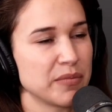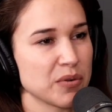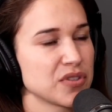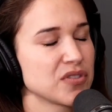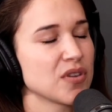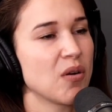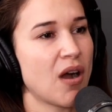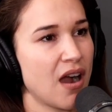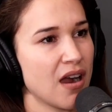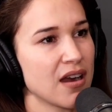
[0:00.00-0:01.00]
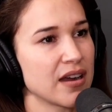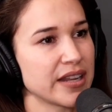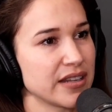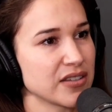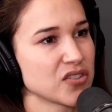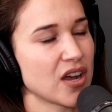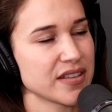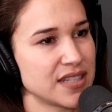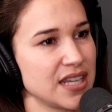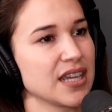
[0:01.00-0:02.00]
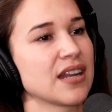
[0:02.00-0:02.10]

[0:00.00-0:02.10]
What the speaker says: but it was so hard and exhausting.